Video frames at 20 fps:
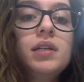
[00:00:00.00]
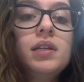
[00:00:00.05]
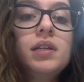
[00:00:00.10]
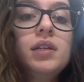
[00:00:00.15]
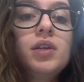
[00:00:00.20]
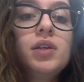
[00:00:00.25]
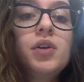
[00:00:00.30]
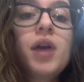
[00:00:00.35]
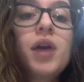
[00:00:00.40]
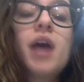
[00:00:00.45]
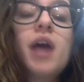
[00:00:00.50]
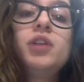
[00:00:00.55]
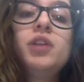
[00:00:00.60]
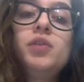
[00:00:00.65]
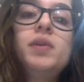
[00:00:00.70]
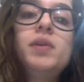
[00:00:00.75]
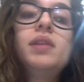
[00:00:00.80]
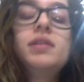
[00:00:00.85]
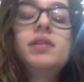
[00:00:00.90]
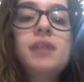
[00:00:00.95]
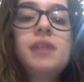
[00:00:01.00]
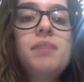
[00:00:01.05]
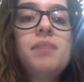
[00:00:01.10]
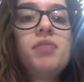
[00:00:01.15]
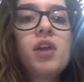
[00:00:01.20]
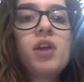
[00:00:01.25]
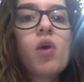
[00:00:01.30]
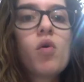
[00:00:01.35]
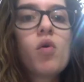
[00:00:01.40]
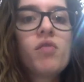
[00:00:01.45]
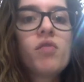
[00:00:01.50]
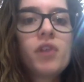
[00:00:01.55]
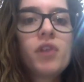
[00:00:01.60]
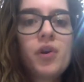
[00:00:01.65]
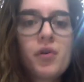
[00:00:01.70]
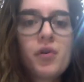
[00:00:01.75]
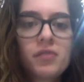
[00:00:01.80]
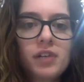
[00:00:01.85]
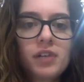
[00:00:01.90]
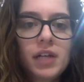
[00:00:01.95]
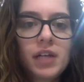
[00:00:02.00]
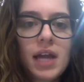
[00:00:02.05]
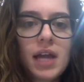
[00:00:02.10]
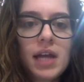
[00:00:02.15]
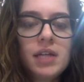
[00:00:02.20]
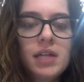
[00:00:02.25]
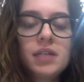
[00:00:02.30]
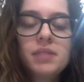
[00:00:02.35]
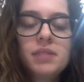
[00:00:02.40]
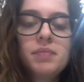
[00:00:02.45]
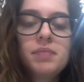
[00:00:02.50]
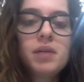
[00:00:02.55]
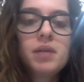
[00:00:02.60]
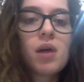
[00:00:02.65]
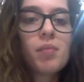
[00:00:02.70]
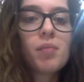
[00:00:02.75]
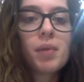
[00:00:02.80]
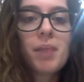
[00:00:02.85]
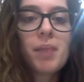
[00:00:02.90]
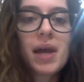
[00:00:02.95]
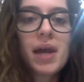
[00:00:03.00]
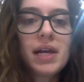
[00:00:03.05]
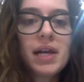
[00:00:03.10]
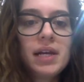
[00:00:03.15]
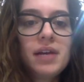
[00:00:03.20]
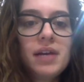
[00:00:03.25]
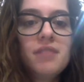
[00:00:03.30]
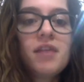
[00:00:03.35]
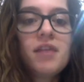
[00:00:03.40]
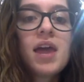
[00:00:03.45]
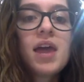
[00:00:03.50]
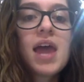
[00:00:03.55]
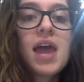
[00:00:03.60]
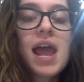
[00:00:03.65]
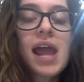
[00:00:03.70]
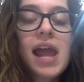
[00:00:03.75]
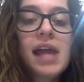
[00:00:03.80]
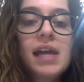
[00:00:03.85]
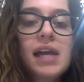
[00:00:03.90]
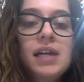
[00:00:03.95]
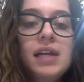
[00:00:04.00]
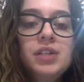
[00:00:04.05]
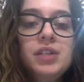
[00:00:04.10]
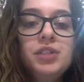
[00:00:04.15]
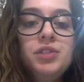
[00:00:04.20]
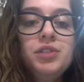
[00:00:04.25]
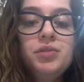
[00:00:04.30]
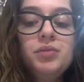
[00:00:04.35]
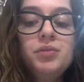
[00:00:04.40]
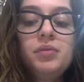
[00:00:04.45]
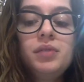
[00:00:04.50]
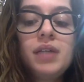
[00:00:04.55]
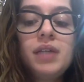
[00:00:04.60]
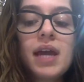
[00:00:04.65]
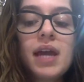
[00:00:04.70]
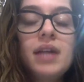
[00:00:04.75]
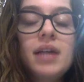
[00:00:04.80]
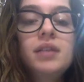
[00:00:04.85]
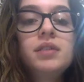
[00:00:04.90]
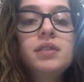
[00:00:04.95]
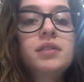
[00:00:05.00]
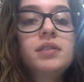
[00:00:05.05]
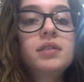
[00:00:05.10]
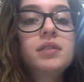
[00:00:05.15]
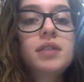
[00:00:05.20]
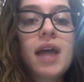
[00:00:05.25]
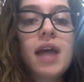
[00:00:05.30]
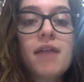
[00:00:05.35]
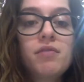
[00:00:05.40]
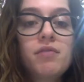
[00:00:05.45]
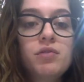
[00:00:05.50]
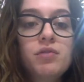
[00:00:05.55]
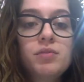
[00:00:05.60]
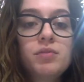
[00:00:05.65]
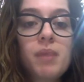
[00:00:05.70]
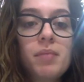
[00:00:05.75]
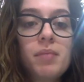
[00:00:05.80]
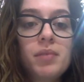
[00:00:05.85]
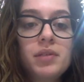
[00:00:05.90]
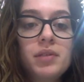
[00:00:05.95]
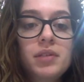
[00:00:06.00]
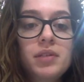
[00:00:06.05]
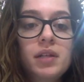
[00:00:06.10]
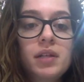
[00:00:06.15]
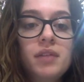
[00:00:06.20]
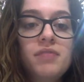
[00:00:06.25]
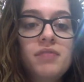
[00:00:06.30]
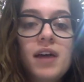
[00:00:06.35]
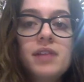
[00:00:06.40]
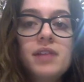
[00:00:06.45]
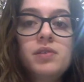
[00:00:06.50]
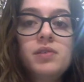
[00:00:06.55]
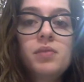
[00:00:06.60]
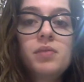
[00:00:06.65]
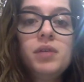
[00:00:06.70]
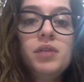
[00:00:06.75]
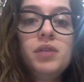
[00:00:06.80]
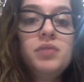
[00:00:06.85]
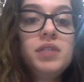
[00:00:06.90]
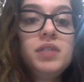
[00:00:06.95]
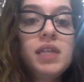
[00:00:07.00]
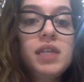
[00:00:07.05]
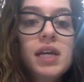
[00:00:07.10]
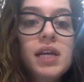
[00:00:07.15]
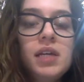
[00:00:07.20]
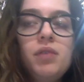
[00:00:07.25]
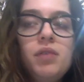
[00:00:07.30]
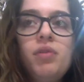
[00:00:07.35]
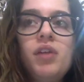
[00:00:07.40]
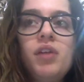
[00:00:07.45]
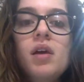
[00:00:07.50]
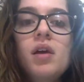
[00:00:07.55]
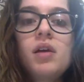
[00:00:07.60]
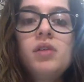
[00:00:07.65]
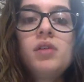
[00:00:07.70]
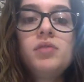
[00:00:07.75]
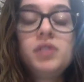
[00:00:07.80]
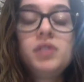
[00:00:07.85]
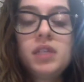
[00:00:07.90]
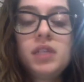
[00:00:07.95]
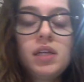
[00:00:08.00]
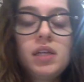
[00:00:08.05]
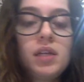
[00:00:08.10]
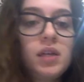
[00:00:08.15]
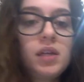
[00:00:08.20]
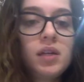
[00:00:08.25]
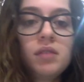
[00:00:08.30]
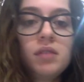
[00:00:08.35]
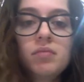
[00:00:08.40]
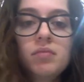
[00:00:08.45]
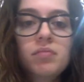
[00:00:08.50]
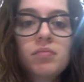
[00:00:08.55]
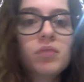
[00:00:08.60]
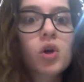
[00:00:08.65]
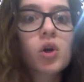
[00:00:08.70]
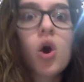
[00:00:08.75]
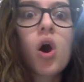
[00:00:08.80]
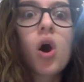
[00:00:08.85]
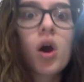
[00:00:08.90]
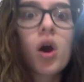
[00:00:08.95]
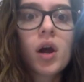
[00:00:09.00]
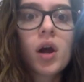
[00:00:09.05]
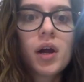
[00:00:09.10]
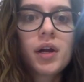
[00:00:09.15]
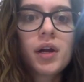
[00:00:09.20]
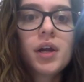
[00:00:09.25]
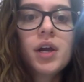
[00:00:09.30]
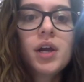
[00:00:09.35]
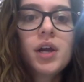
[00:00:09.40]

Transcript: you're not doing the same thing over and over again, it doesn't become repetitive, and you get to have those memories solidified, so when you see it, you see the card,